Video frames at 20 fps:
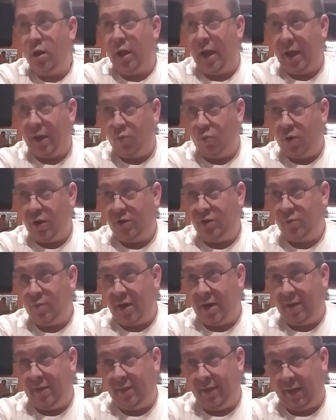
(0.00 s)
And what do
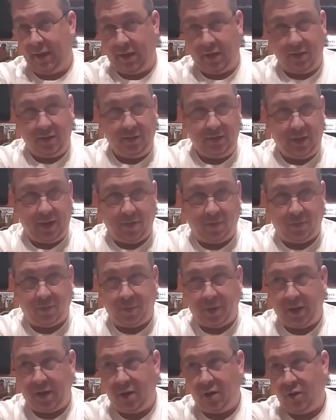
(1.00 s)
I think after
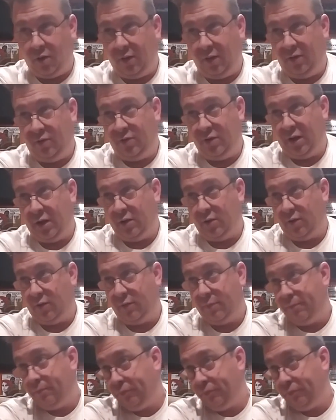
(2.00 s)
making all these changes?